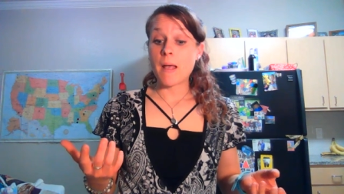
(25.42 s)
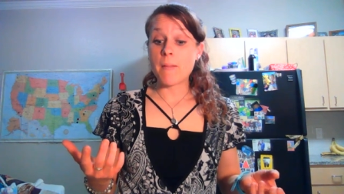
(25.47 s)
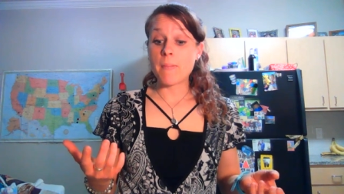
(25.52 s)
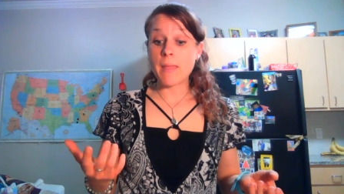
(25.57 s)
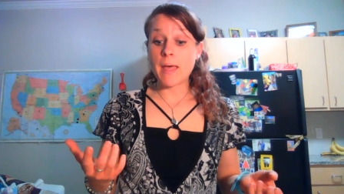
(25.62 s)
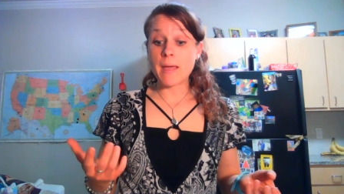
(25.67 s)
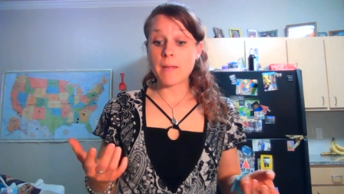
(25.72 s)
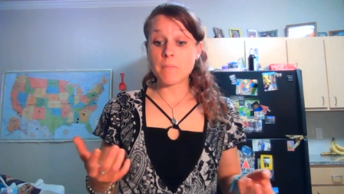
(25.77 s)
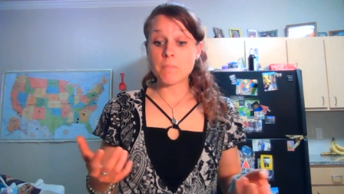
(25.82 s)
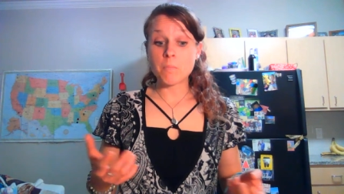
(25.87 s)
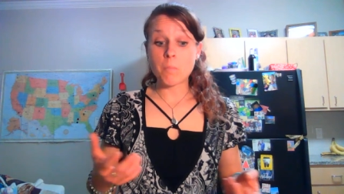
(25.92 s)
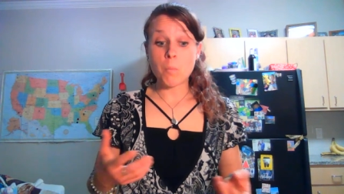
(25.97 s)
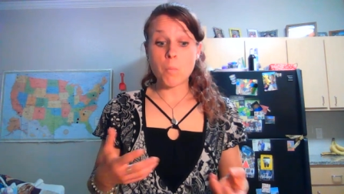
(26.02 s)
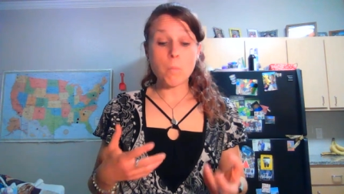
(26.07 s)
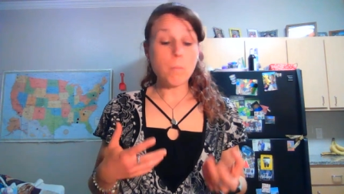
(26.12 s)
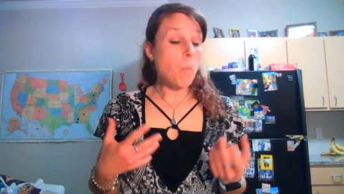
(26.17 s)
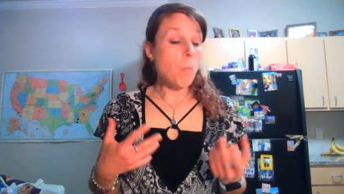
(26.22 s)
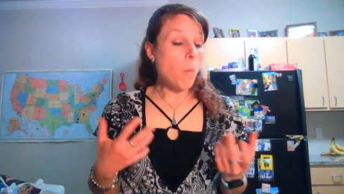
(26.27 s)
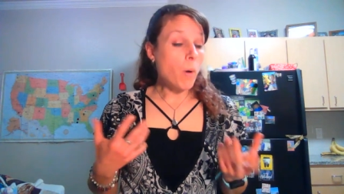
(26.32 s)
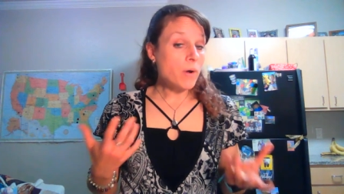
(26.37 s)
and that
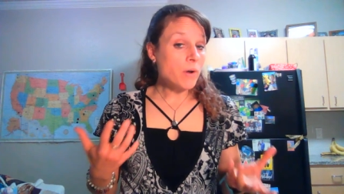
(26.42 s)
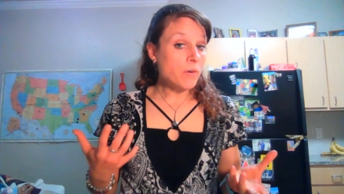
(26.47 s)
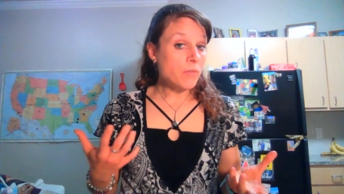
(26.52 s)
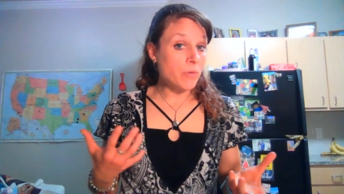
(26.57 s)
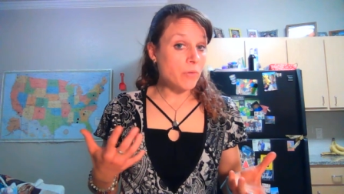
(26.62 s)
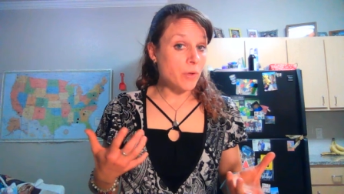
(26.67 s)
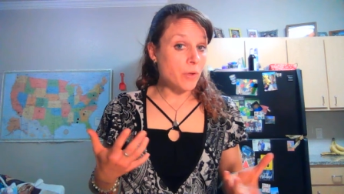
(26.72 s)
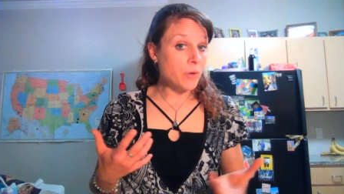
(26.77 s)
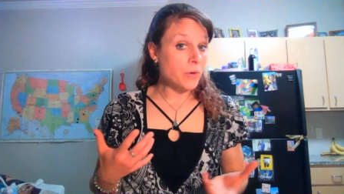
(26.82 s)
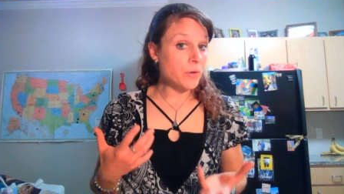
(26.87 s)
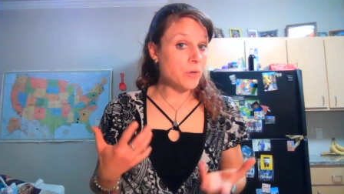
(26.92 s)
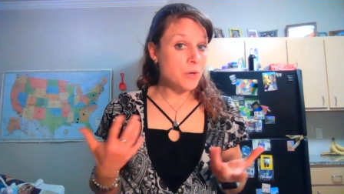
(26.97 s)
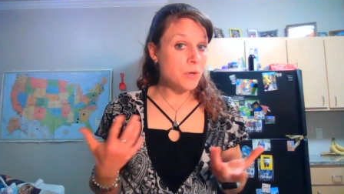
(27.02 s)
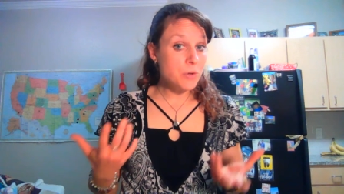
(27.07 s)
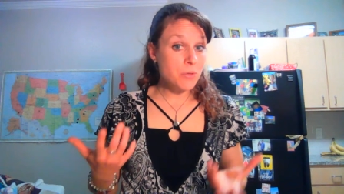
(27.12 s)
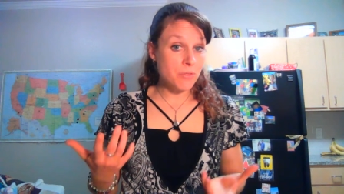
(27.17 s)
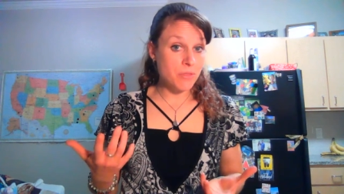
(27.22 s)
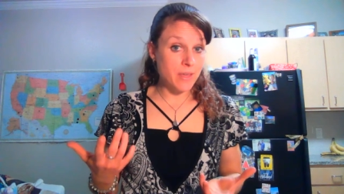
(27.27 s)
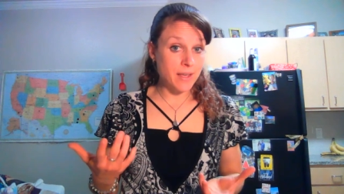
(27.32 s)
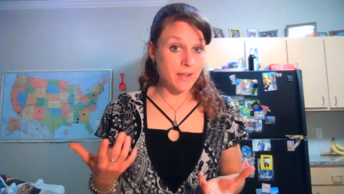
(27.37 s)
wonderful
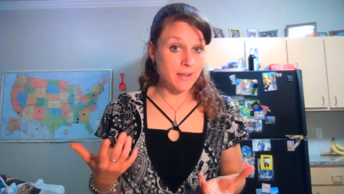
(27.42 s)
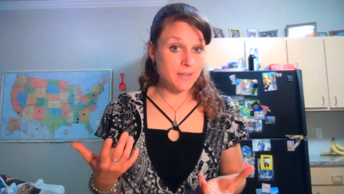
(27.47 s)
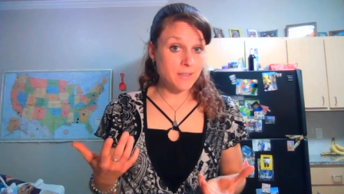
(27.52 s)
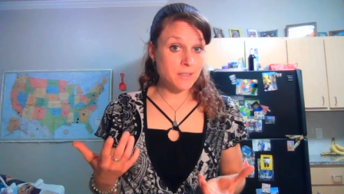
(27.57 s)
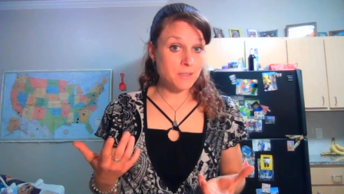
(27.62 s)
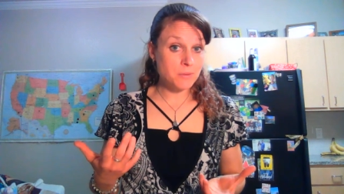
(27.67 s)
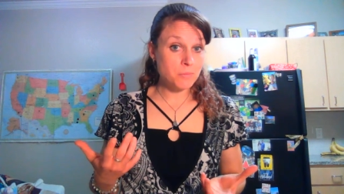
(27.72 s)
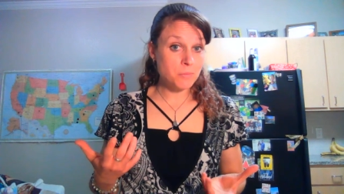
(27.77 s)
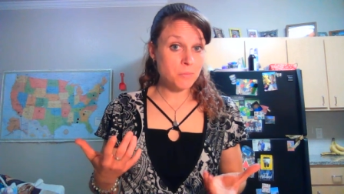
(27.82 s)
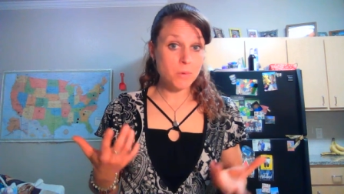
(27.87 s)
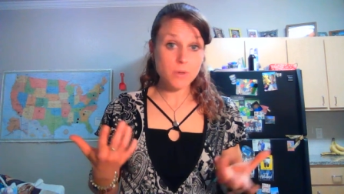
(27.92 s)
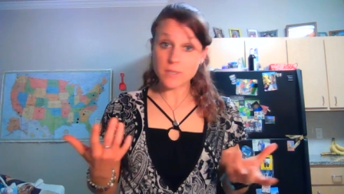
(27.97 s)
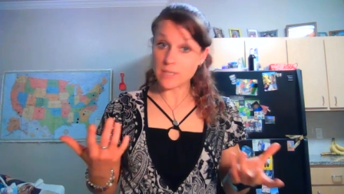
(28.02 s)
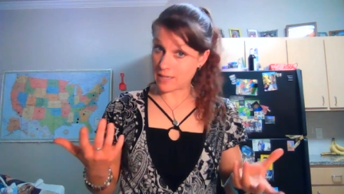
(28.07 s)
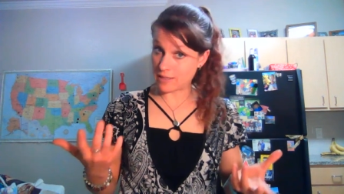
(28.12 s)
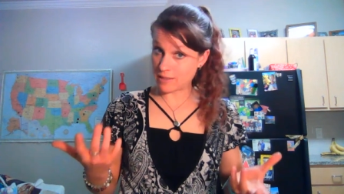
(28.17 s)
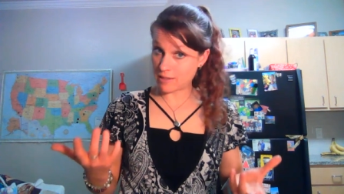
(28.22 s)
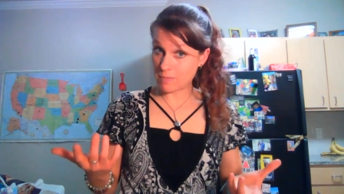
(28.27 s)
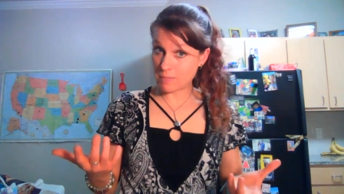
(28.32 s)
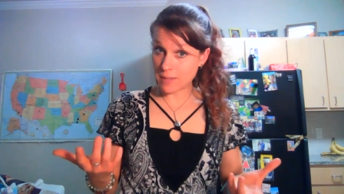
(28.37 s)
new things will
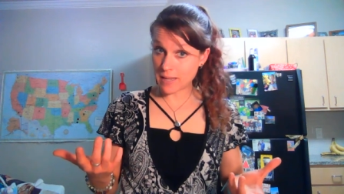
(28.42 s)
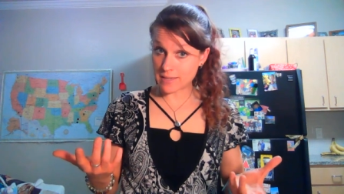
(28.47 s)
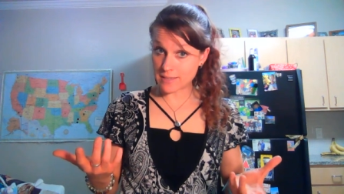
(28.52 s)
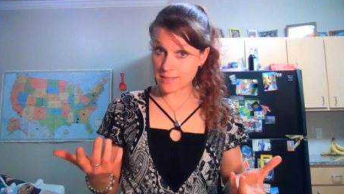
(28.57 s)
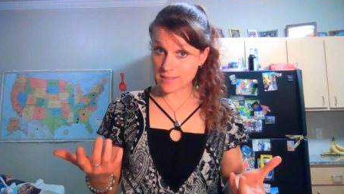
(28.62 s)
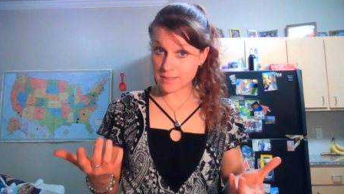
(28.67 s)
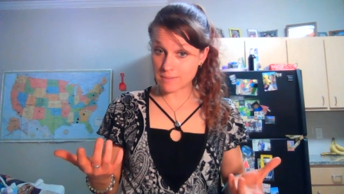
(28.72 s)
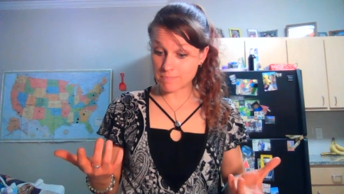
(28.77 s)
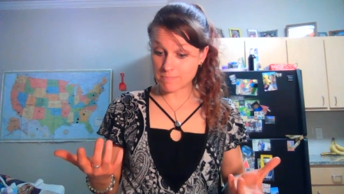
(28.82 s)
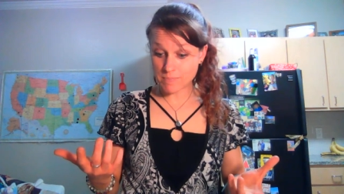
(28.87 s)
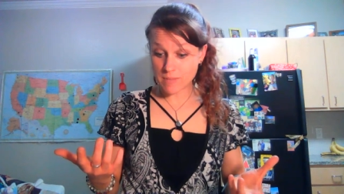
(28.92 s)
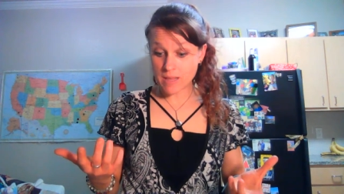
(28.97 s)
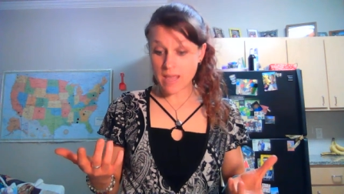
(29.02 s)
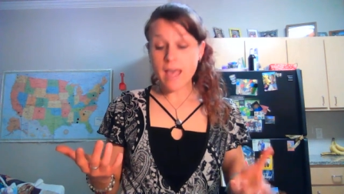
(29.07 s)
take their place.